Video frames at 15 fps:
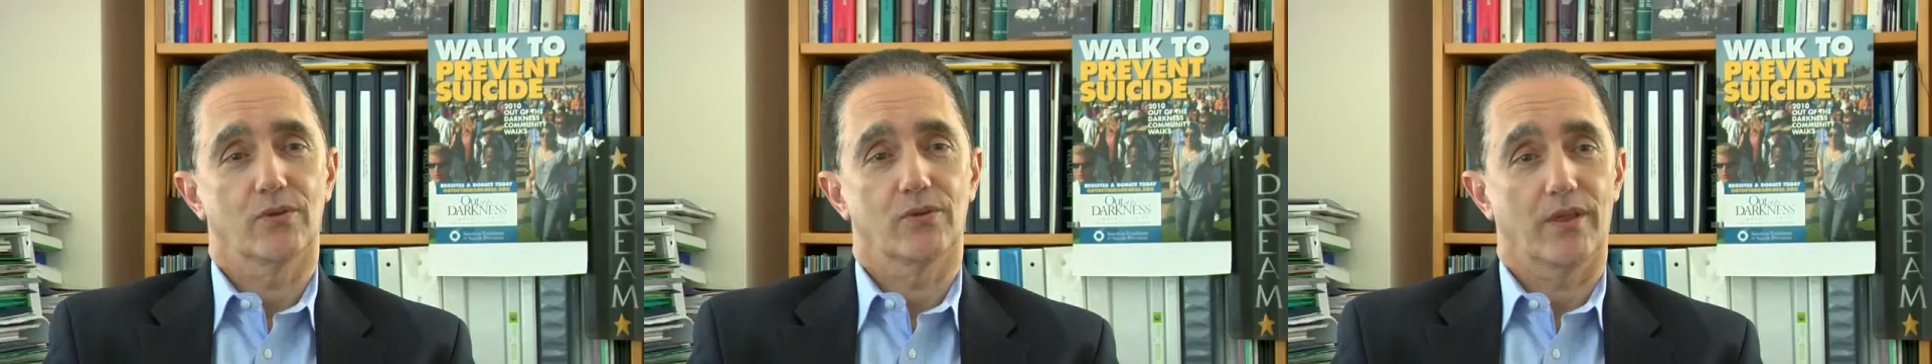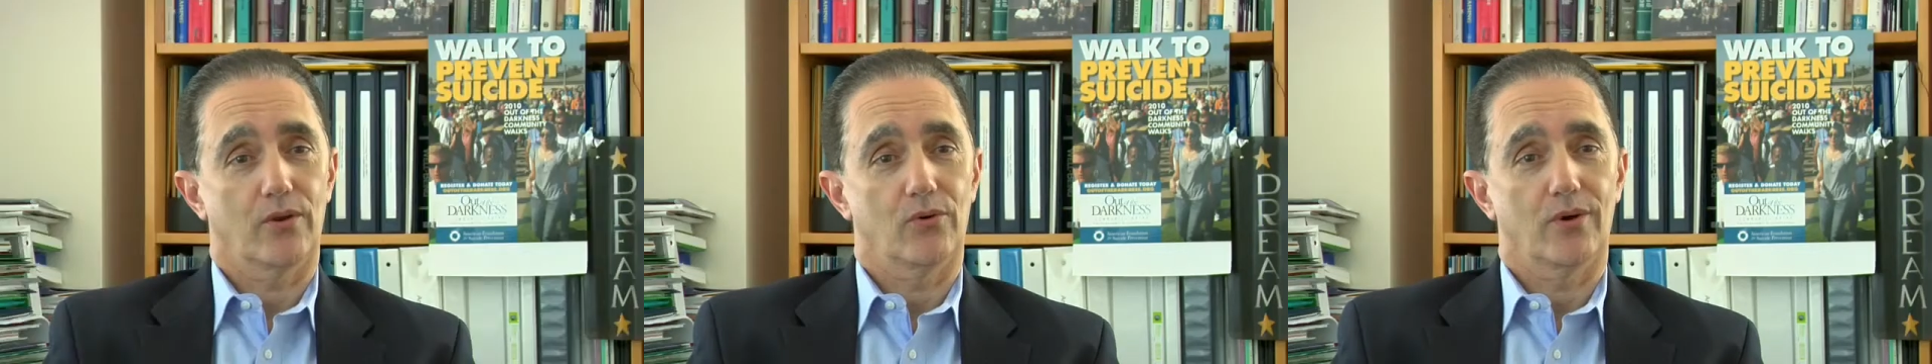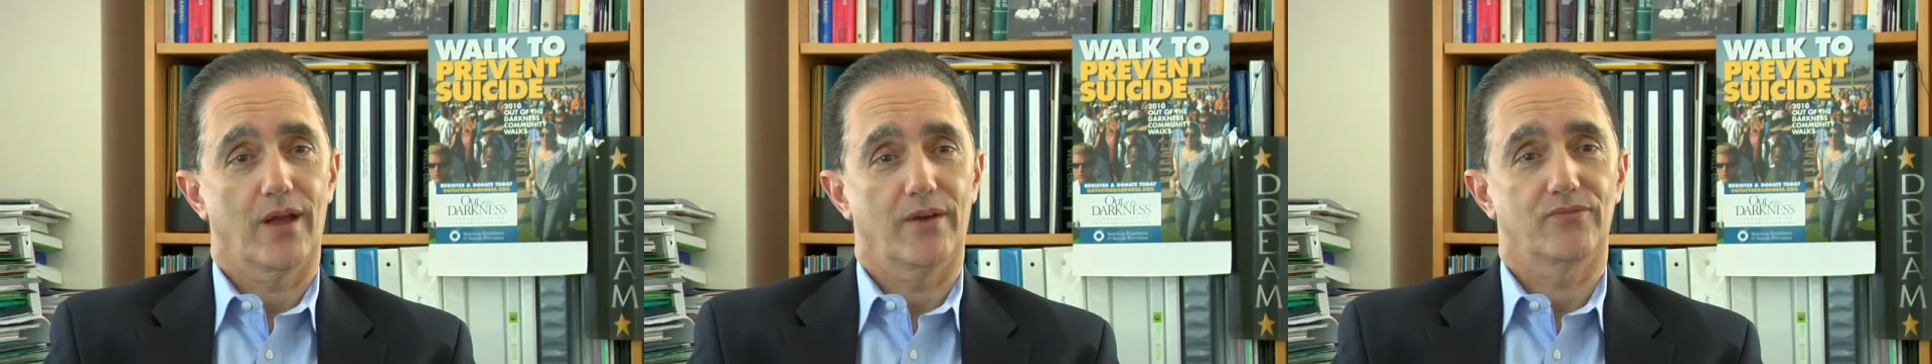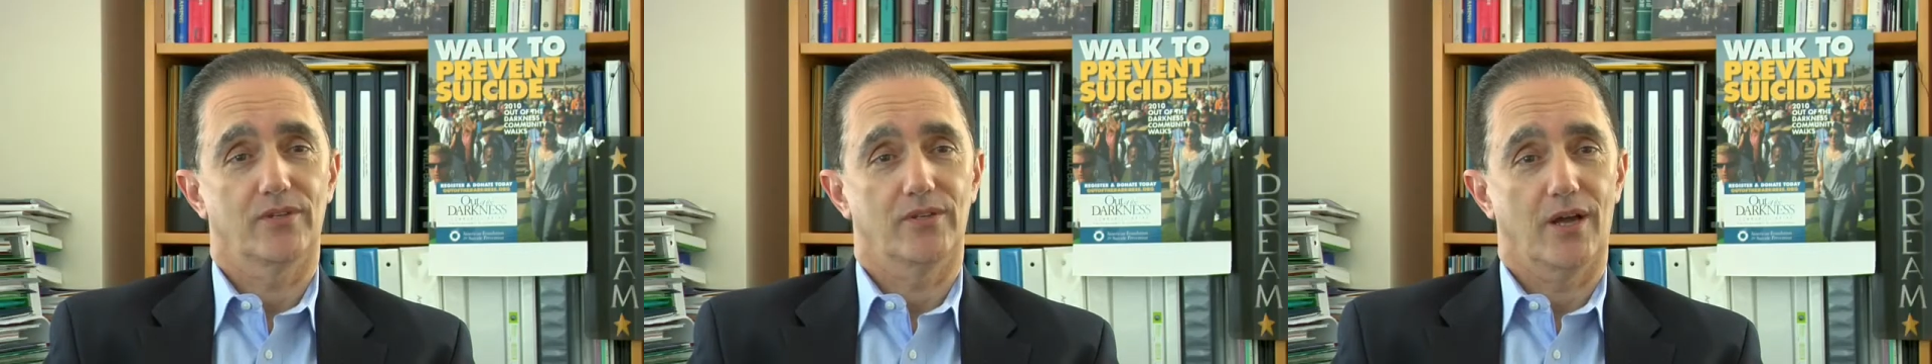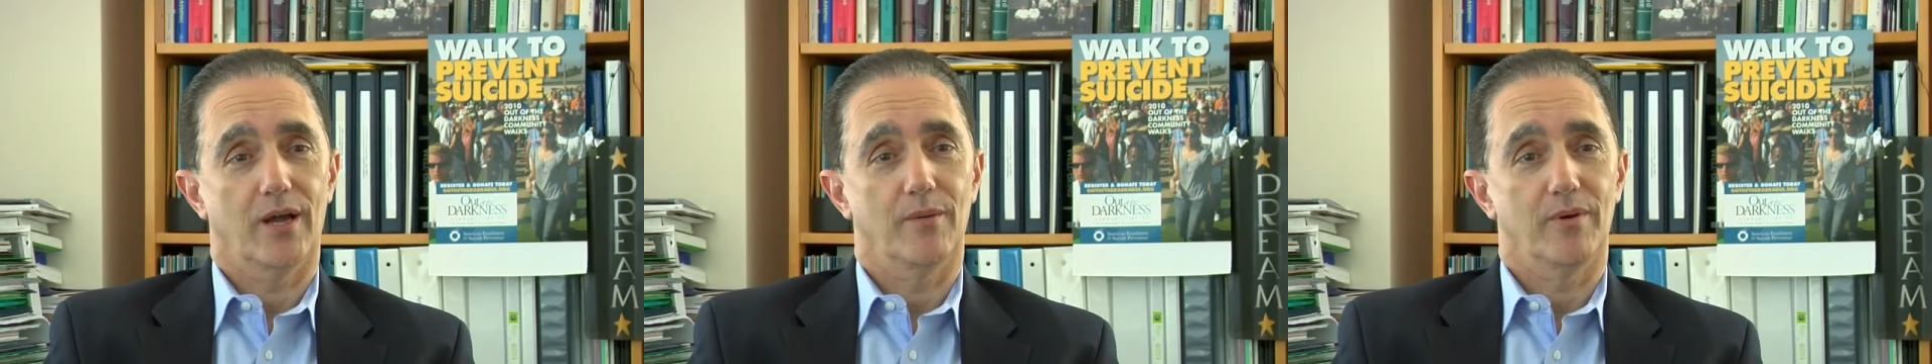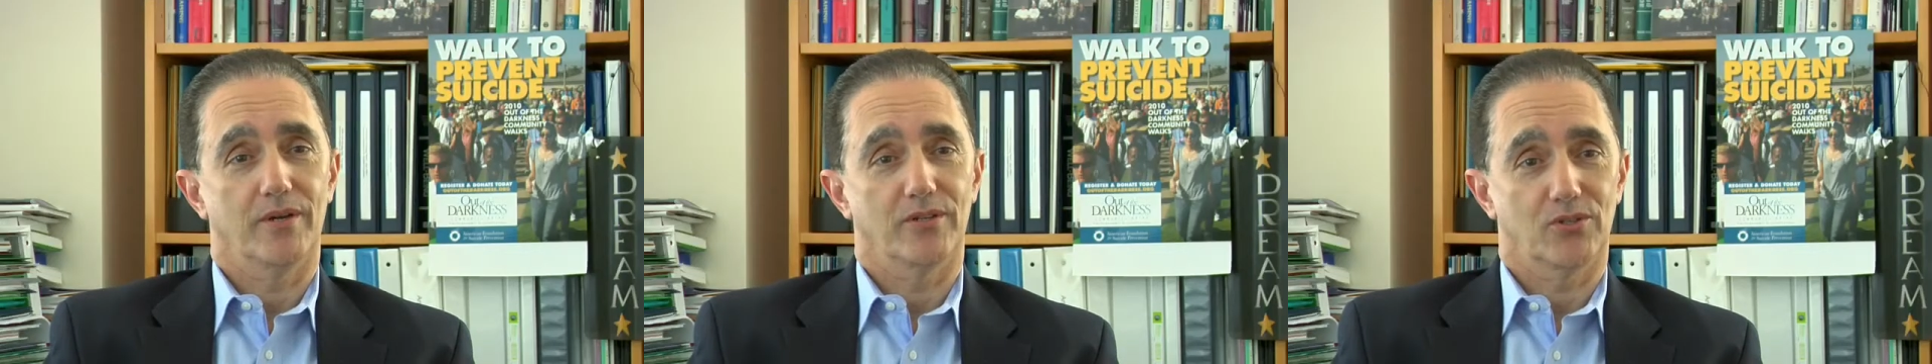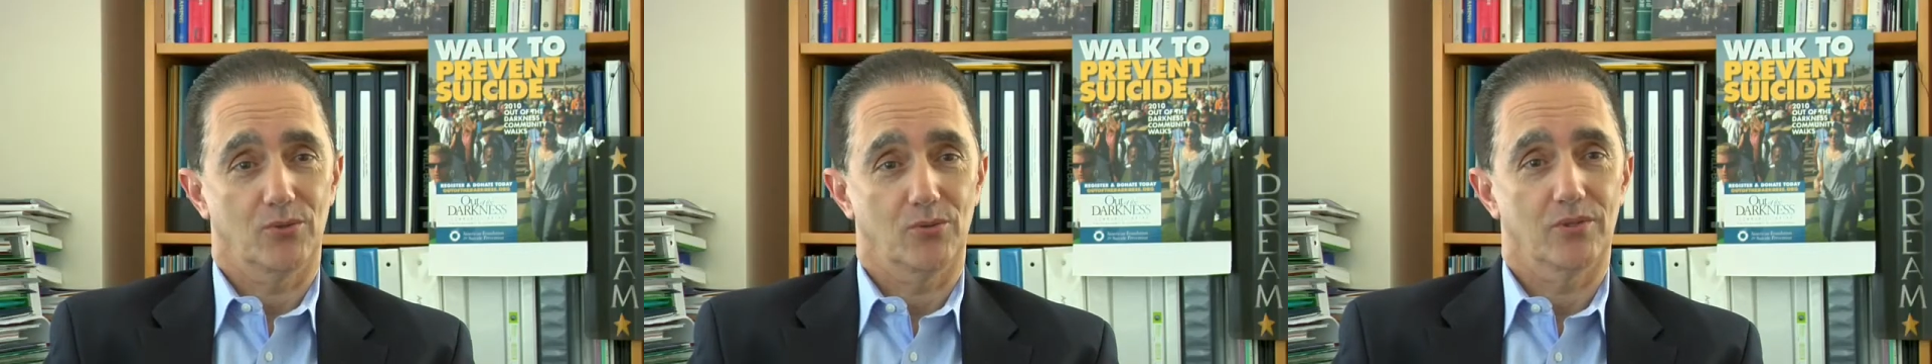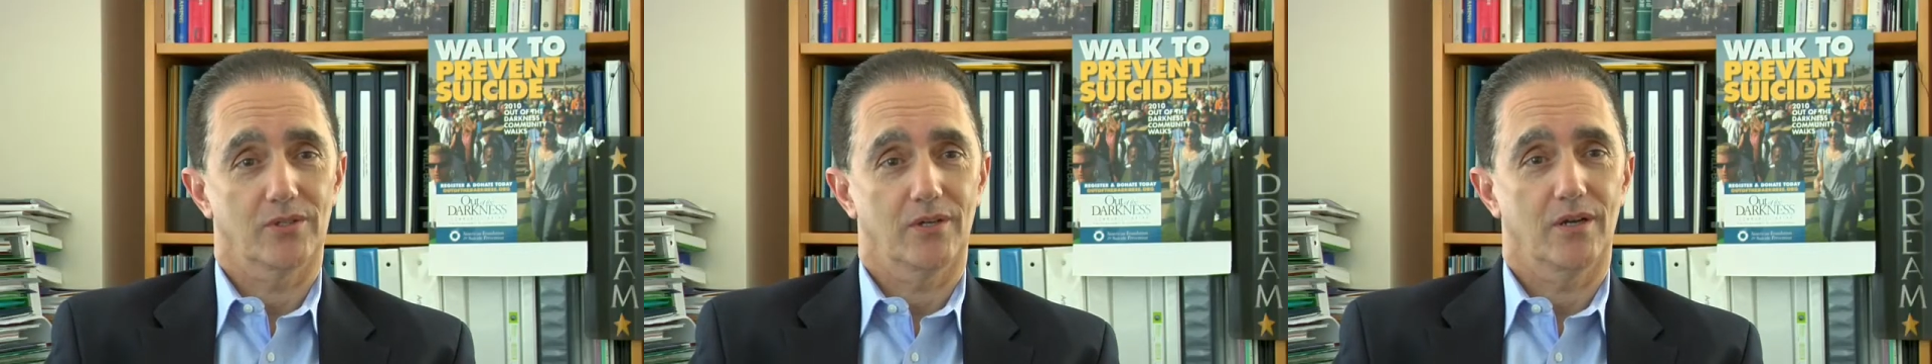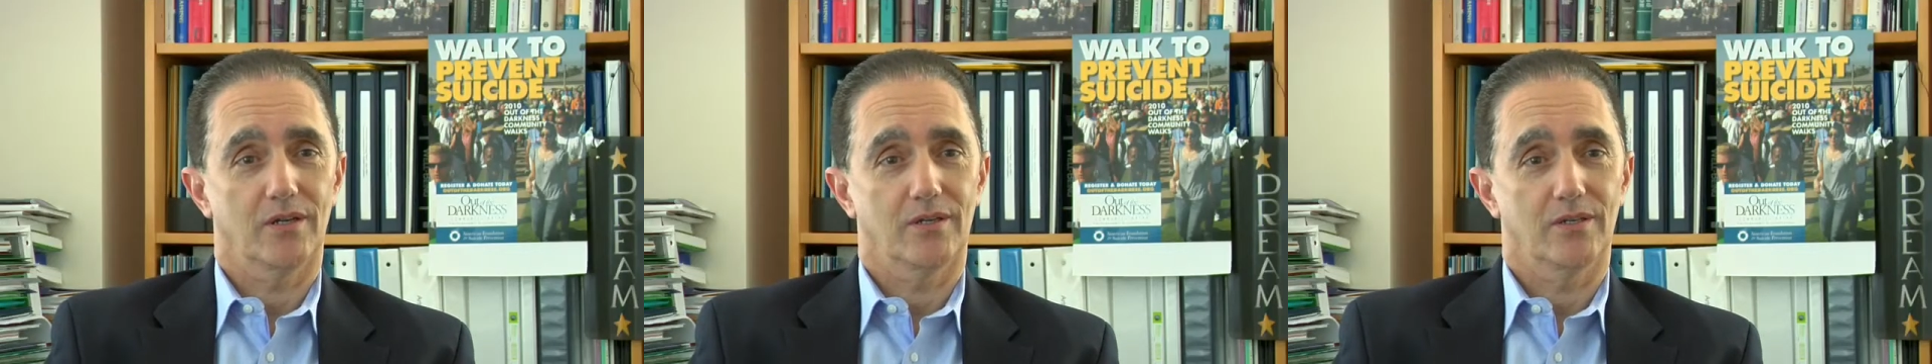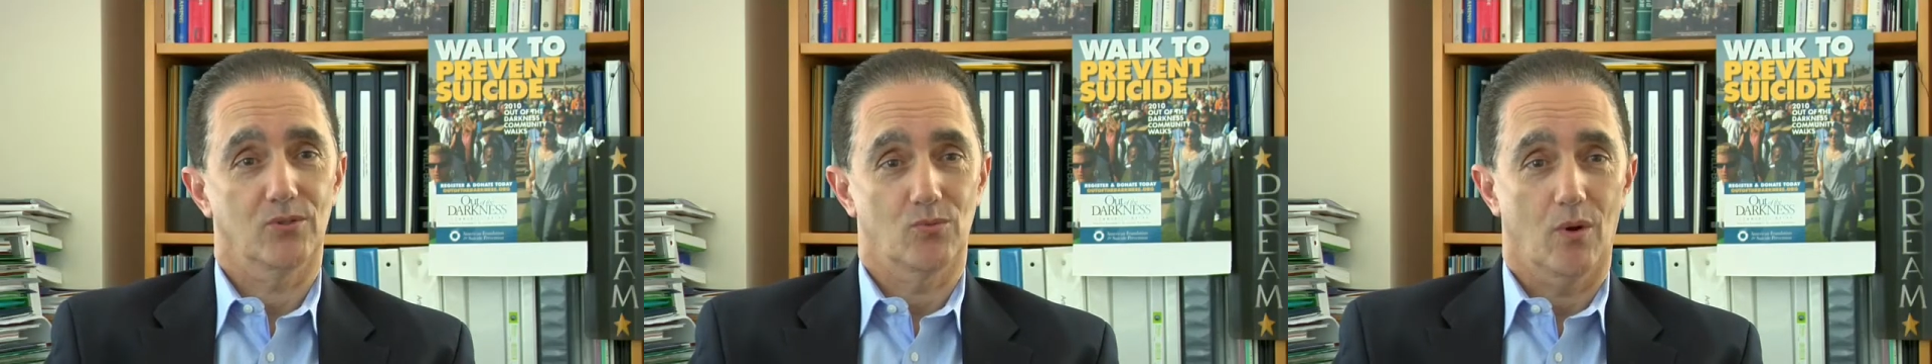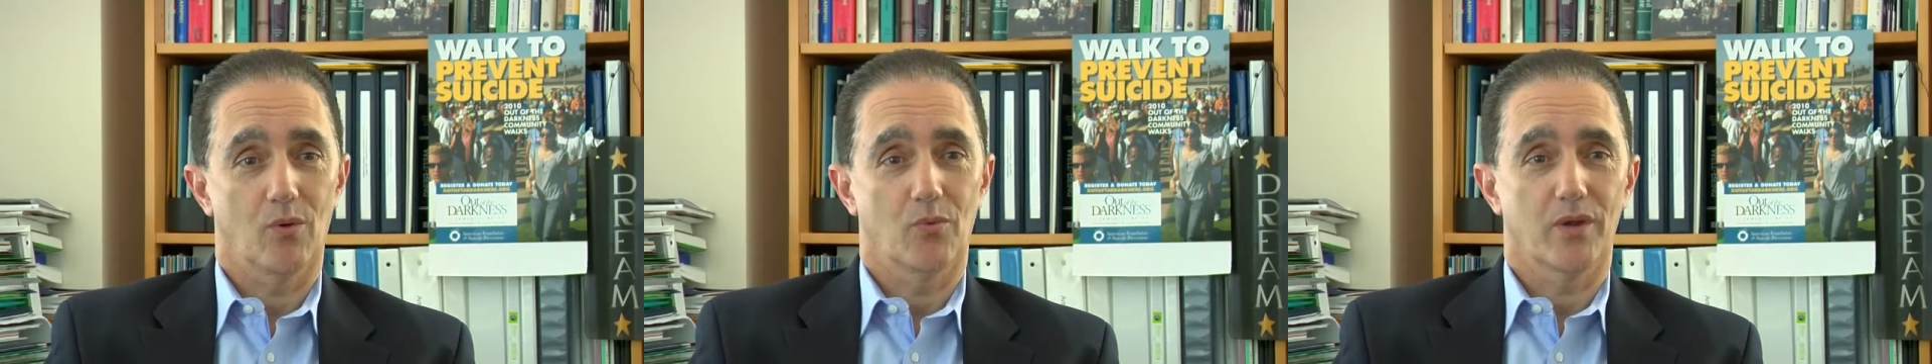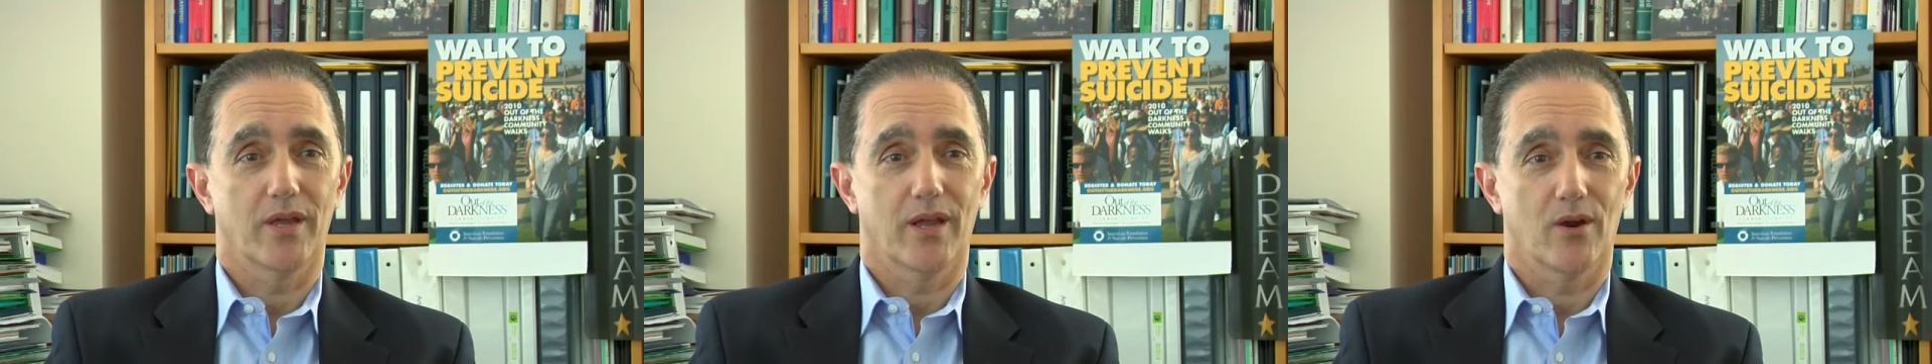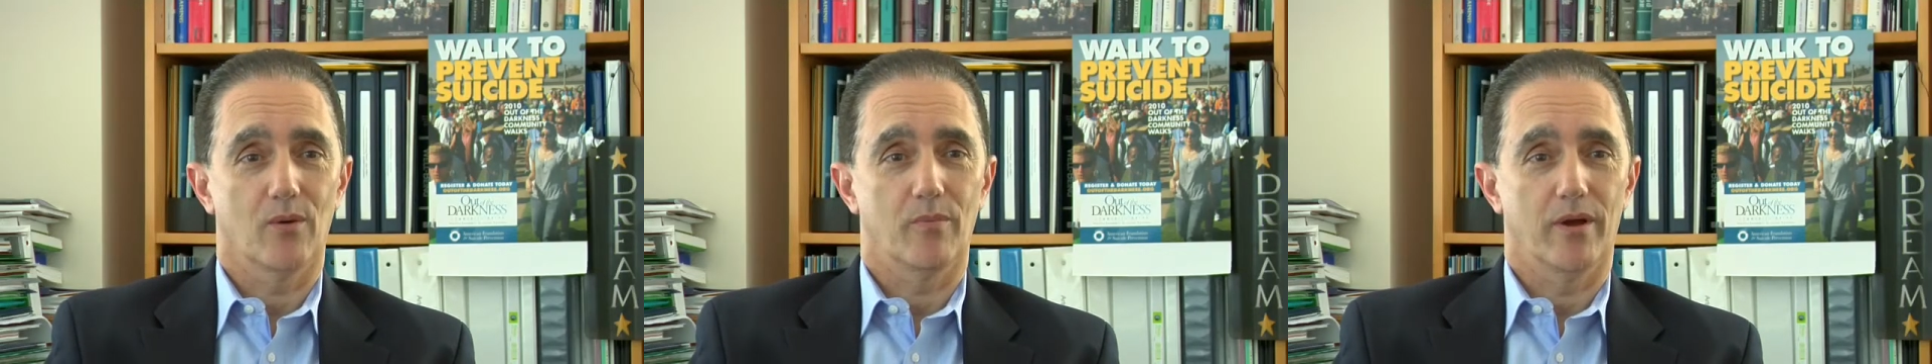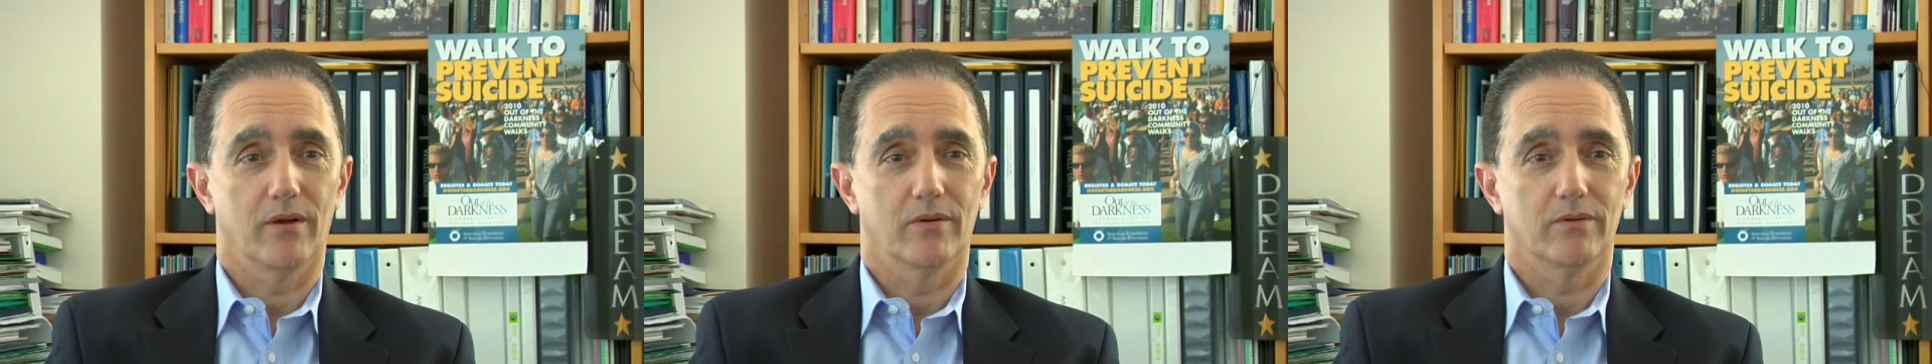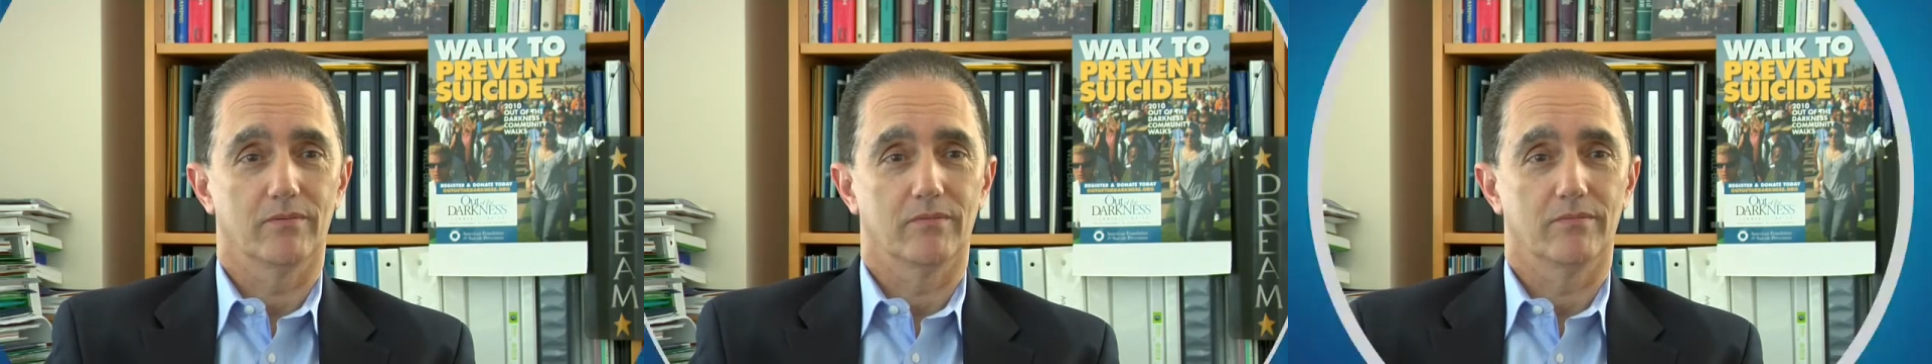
they don't have to die by suicide is what we care about.